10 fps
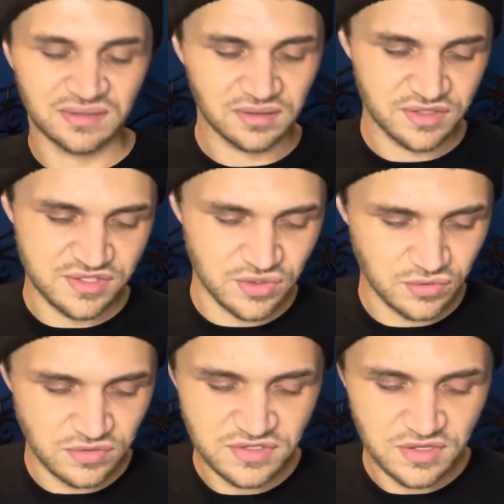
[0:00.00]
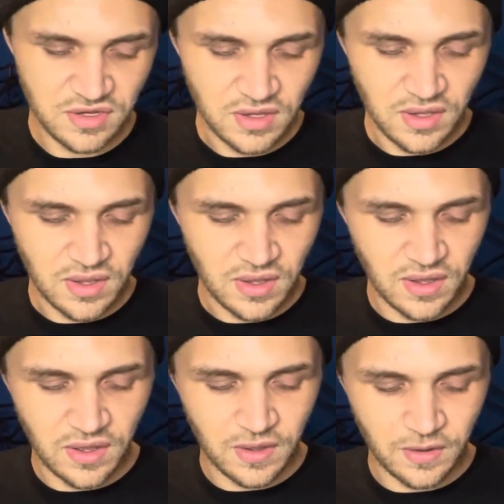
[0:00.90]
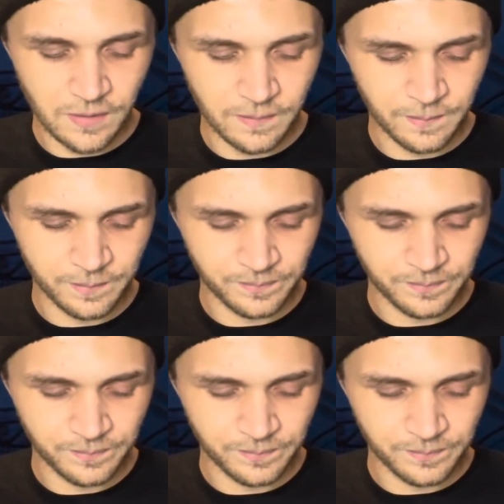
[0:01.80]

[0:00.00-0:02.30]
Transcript: snooze. Um,